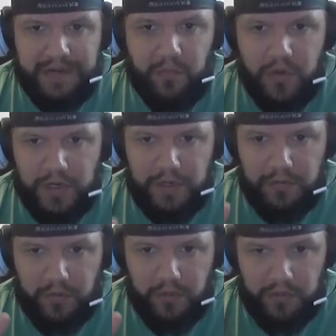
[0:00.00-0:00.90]
one
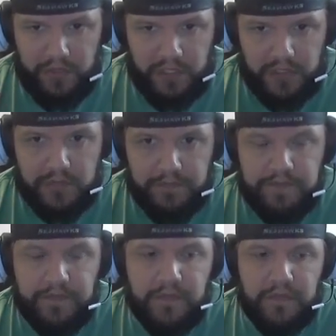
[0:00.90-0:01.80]
portal each.
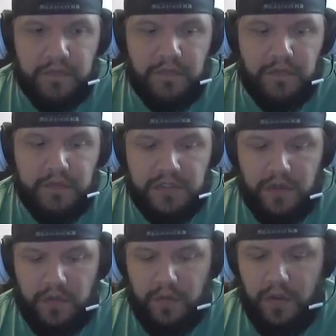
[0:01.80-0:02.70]

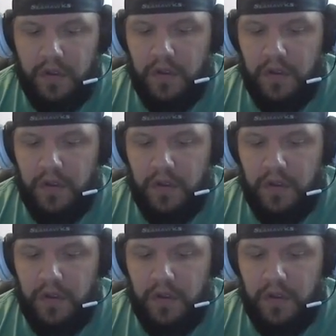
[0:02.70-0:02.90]
So